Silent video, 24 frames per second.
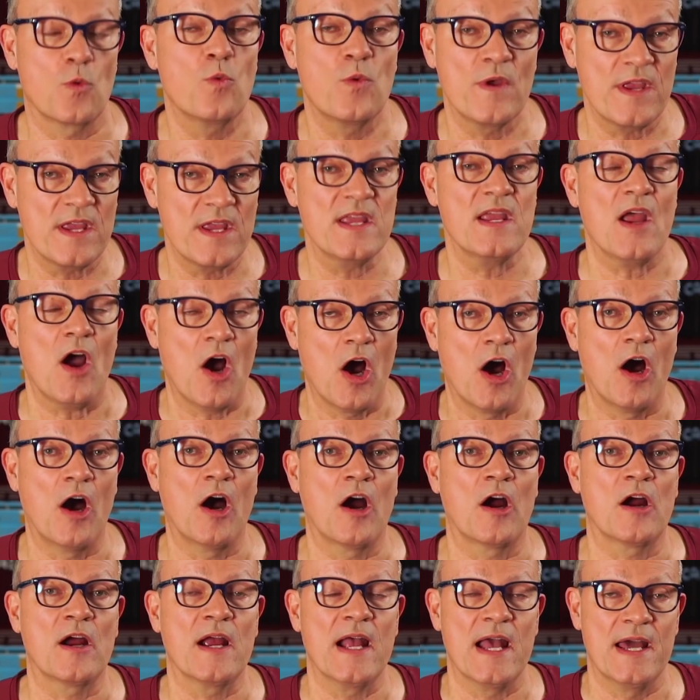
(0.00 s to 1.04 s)
We
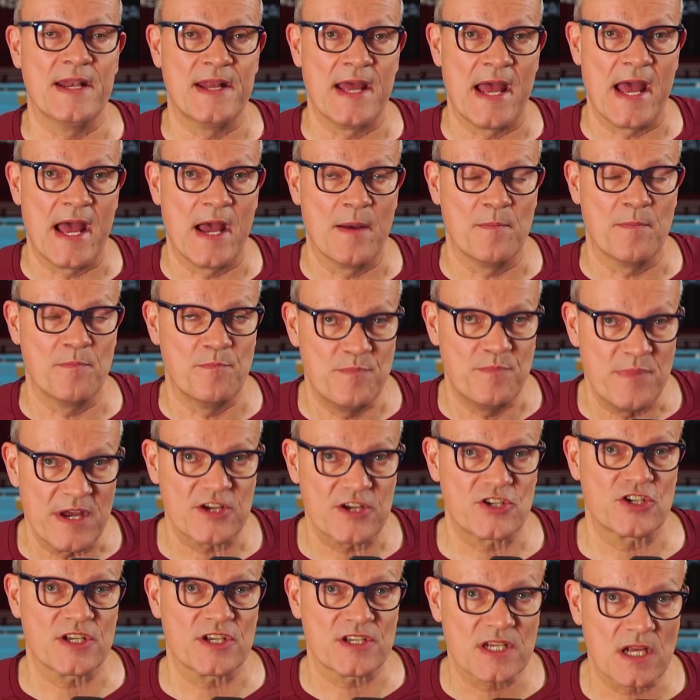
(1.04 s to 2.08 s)
are an
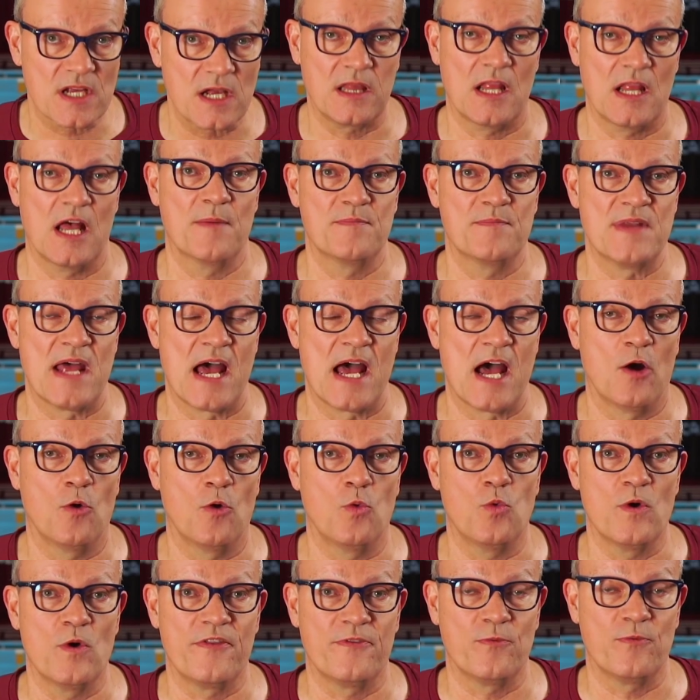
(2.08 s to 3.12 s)
ambitious club now
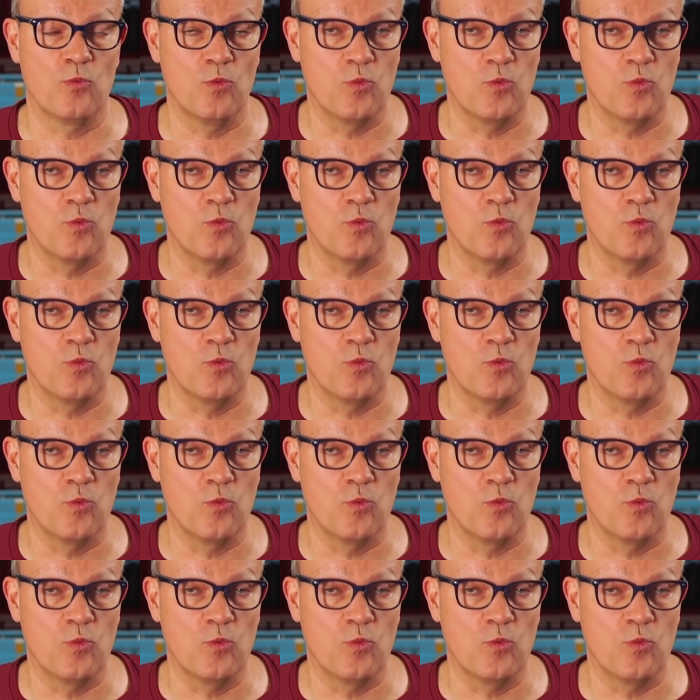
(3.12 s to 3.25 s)
with